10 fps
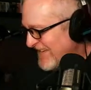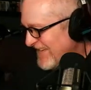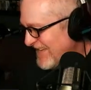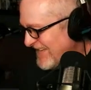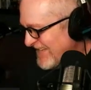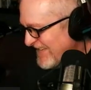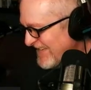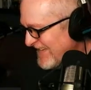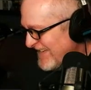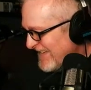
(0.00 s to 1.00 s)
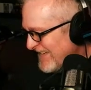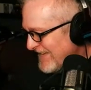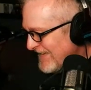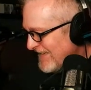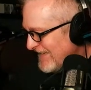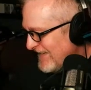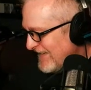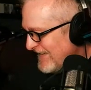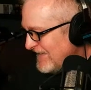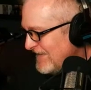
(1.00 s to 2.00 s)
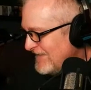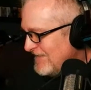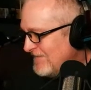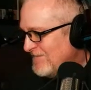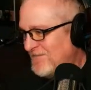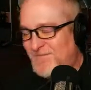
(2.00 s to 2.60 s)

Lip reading: This person isn't speaking.